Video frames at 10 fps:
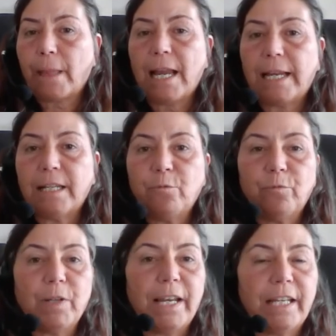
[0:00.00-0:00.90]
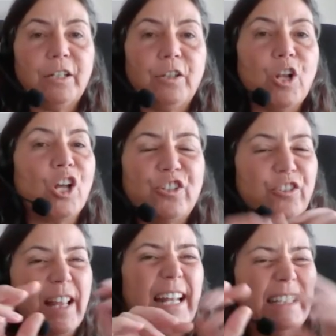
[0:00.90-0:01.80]
I can
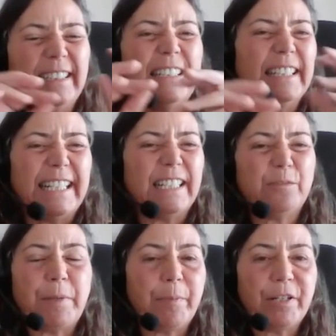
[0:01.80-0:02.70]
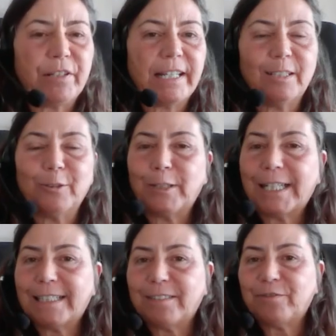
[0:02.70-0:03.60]
nudge that a little later, maybe take a look
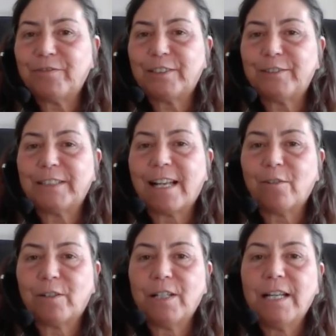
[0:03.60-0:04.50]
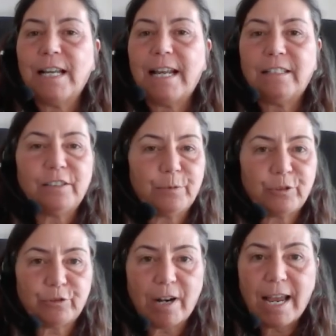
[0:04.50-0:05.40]
at it, figure it out. And
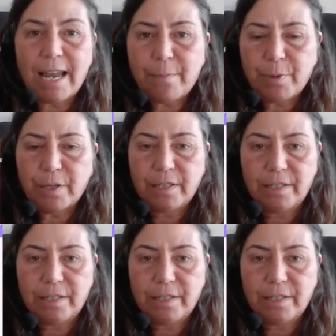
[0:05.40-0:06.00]
subscribe,